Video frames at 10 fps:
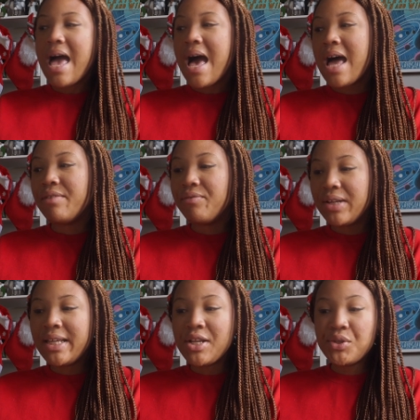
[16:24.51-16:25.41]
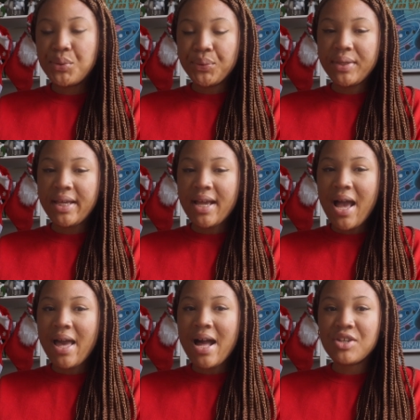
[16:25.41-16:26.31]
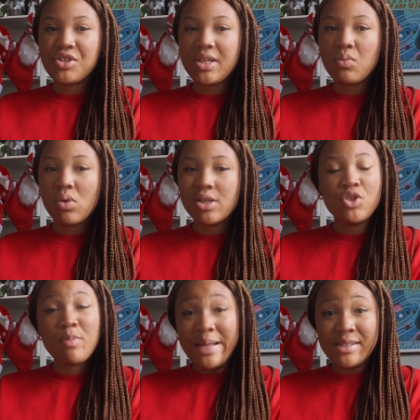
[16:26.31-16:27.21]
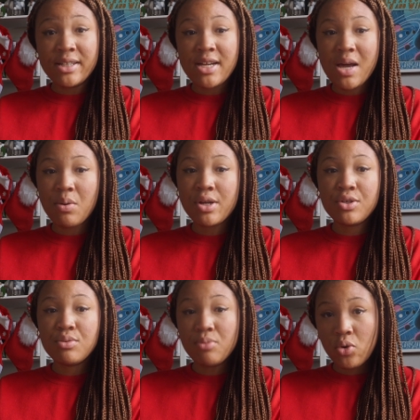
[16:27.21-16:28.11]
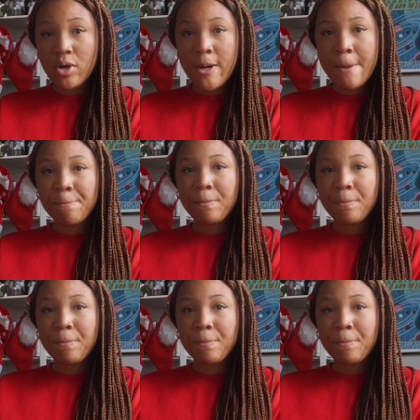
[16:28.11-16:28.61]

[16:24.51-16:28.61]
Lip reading: And really and truly, I actually want to do better. I want to do more.